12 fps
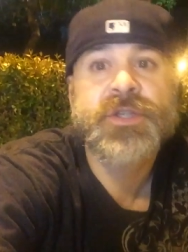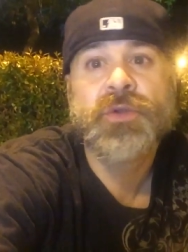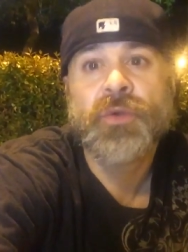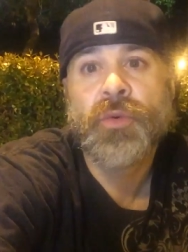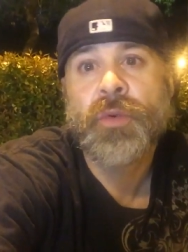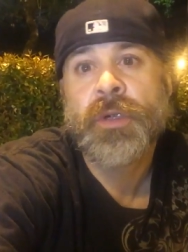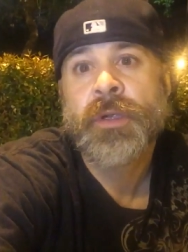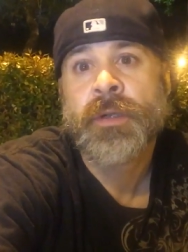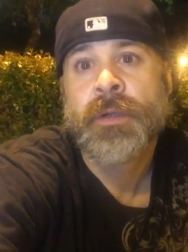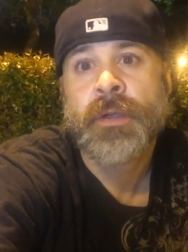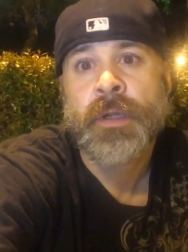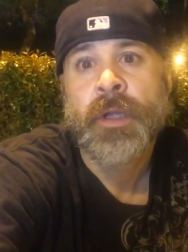to
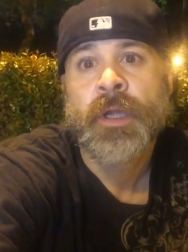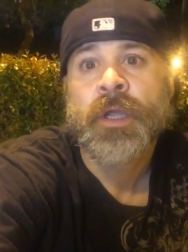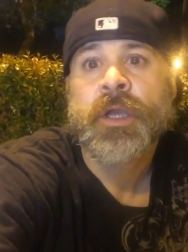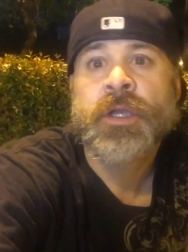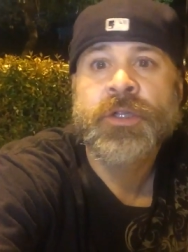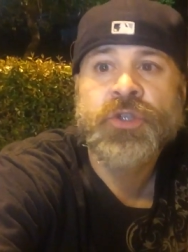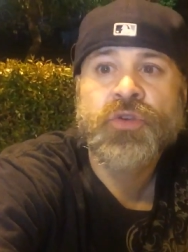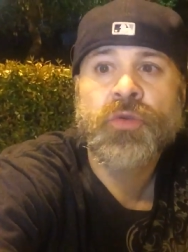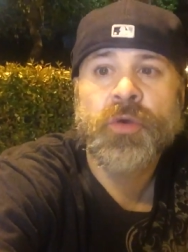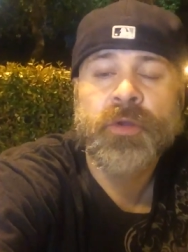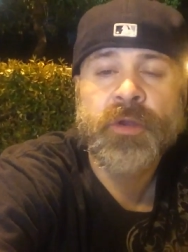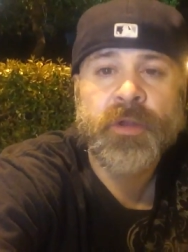
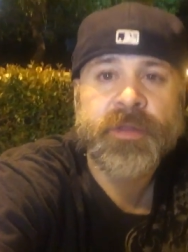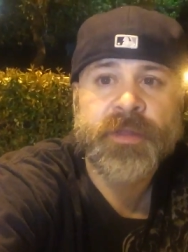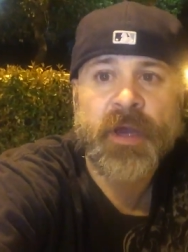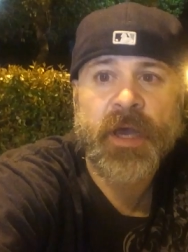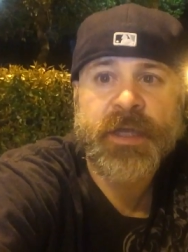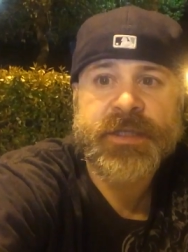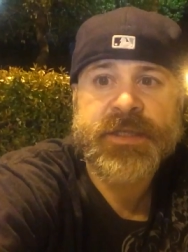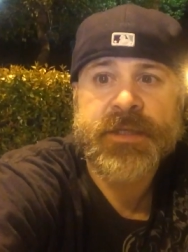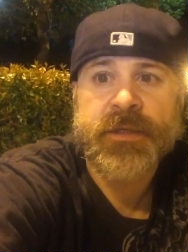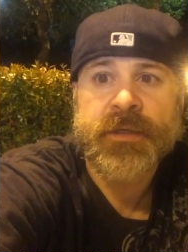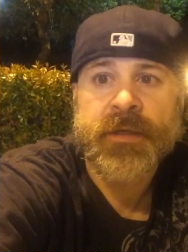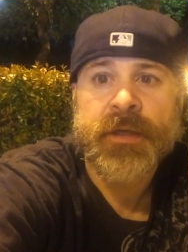control your thoughts
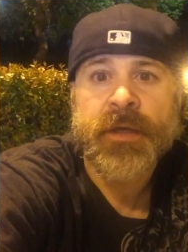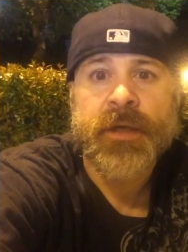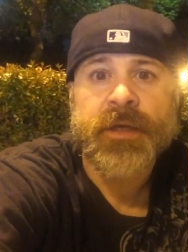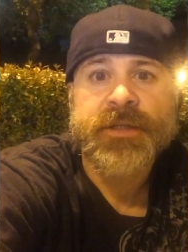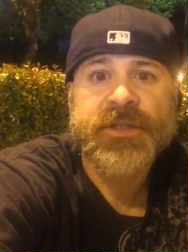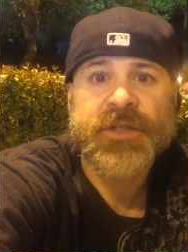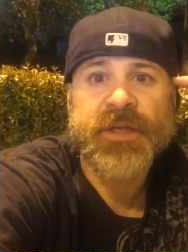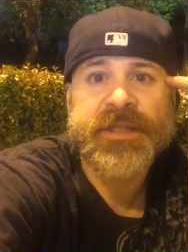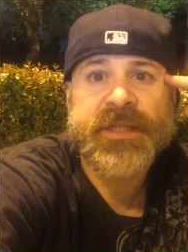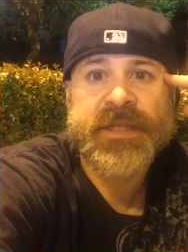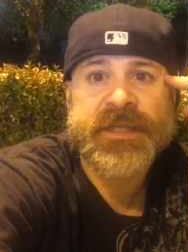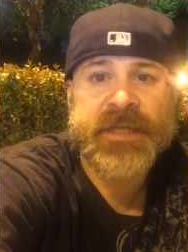
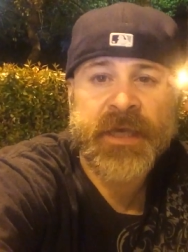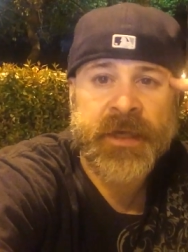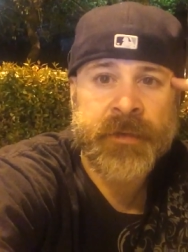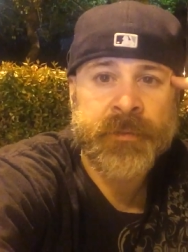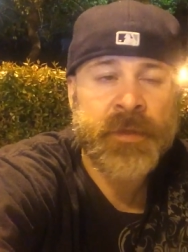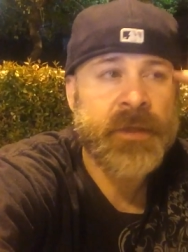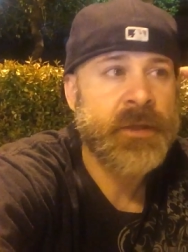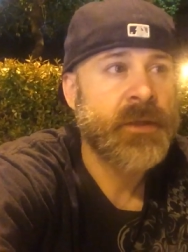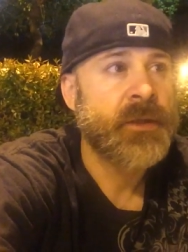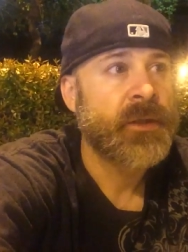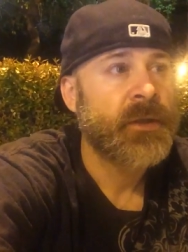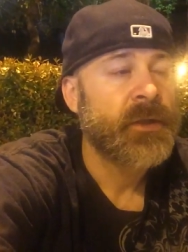just the same
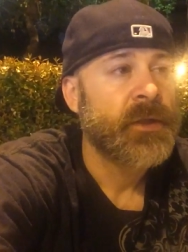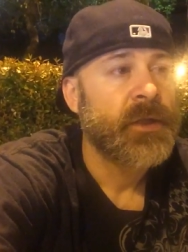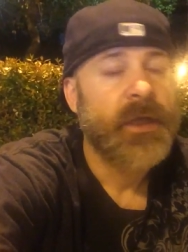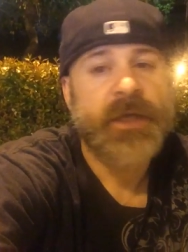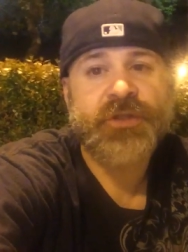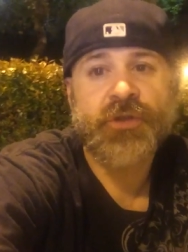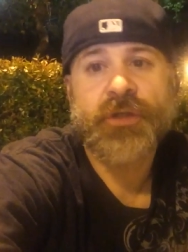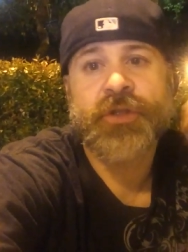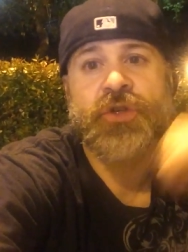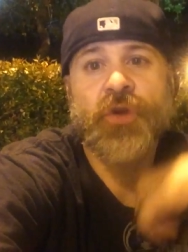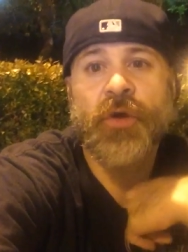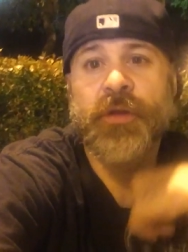as you
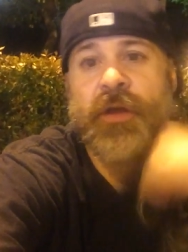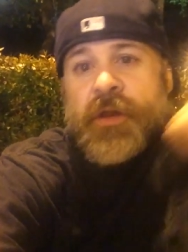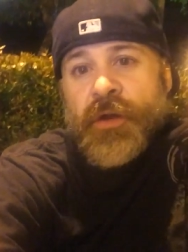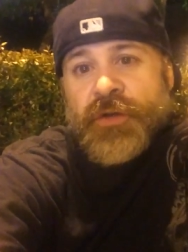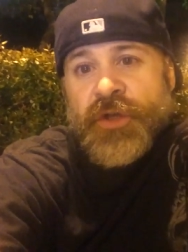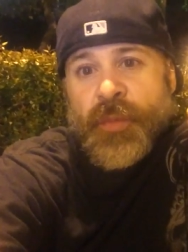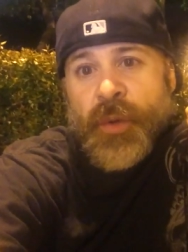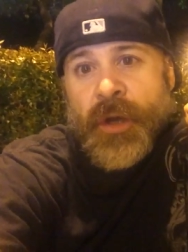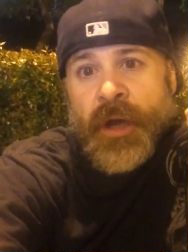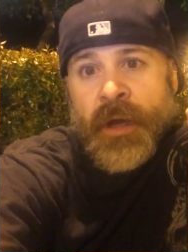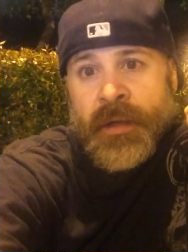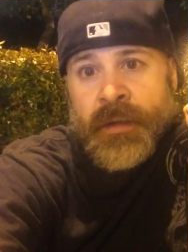control the clothes you put
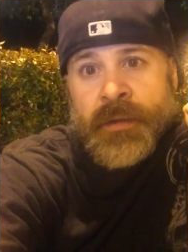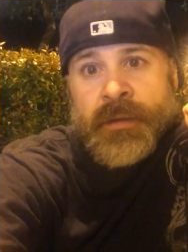on.